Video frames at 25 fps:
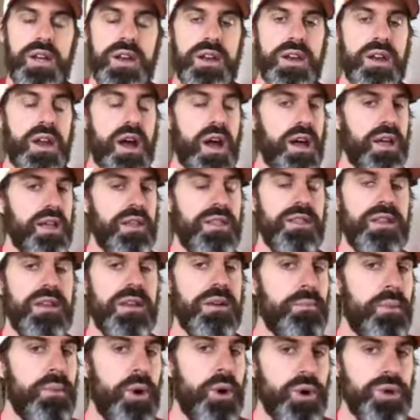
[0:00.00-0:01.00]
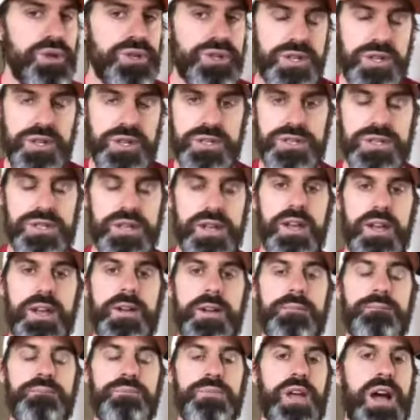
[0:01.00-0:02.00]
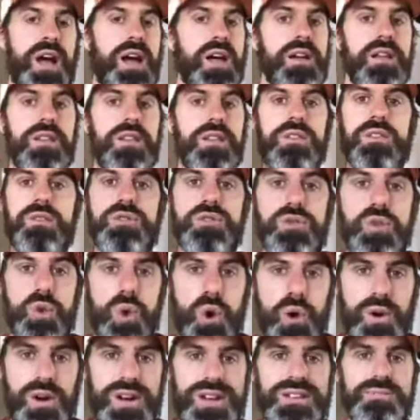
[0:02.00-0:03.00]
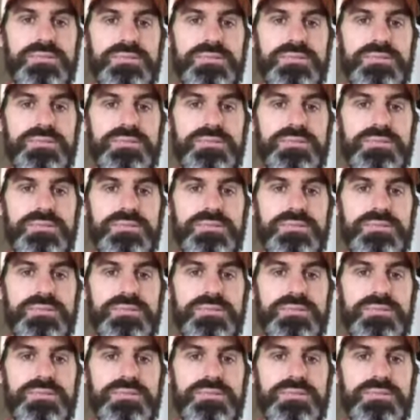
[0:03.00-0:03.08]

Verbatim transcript: Not in the emotions, not in the stories,